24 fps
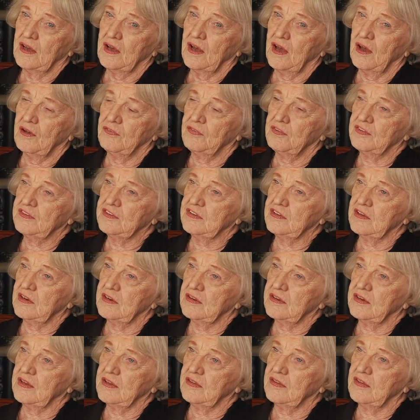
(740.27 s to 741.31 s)
a
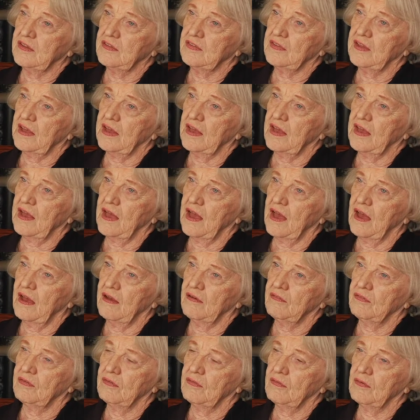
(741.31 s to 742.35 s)
facility that they
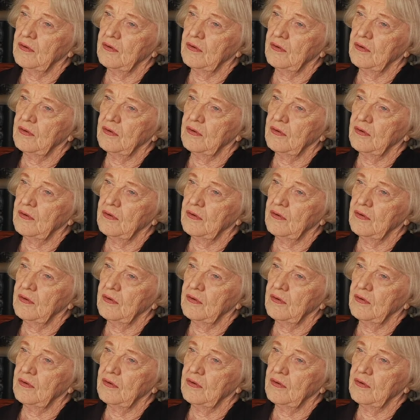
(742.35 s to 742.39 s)
have